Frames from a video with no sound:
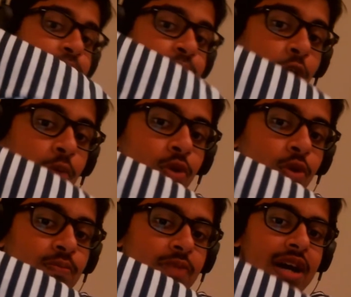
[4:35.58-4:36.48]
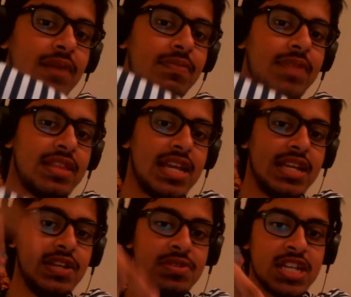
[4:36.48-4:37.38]
oh, nope, then
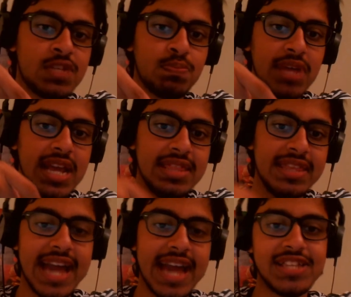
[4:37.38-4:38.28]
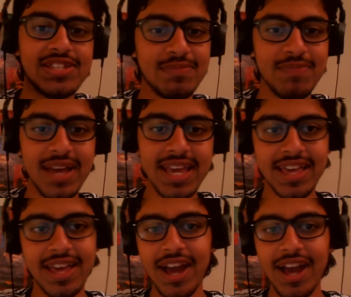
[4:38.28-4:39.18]
he's explained the answer. I'm
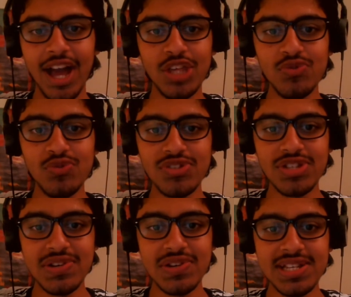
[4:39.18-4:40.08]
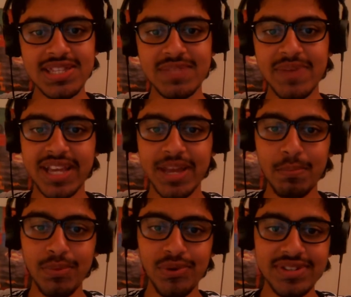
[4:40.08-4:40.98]
like, are you serious? This man
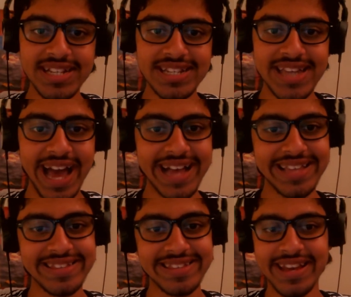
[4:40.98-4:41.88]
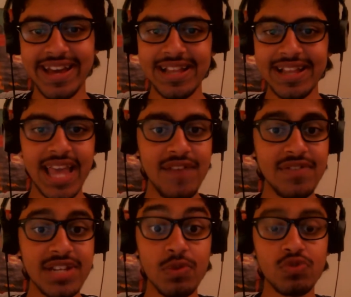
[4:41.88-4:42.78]
can multitask! Like,
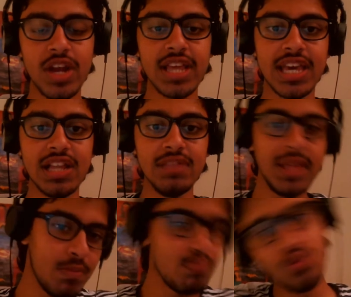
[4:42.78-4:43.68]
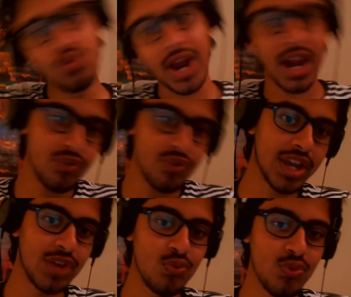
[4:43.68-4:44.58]
every time they would try to kill him, like, move out of
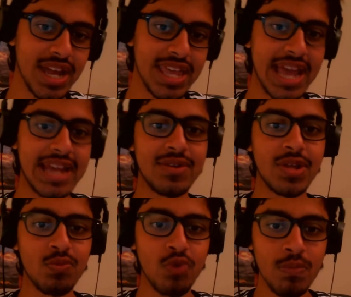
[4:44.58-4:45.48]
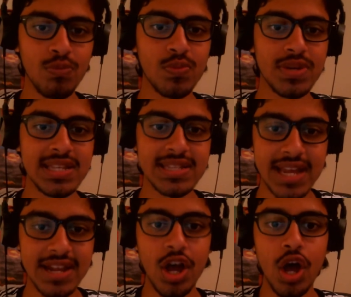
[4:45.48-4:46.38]
the freaking way. And in one moment, he
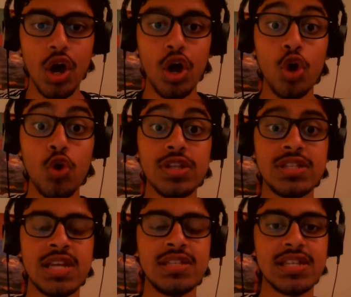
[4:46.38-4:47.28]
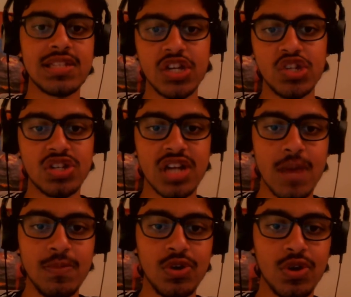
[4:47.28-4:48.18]
said, oh, it's Sensei's
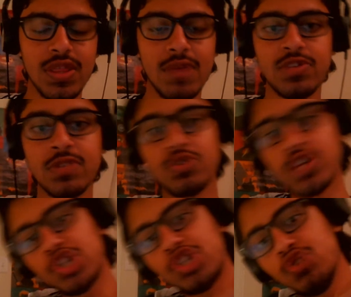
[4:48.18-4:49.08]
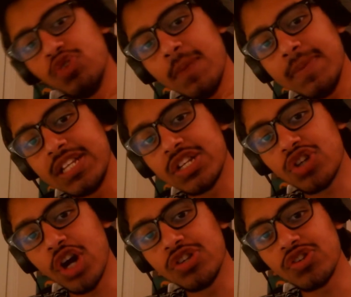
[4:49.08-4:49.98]
lunchtime, and then if someone tried to shoot him, he
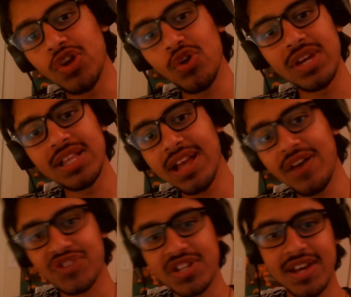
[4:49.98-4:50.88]
just dodged, he left.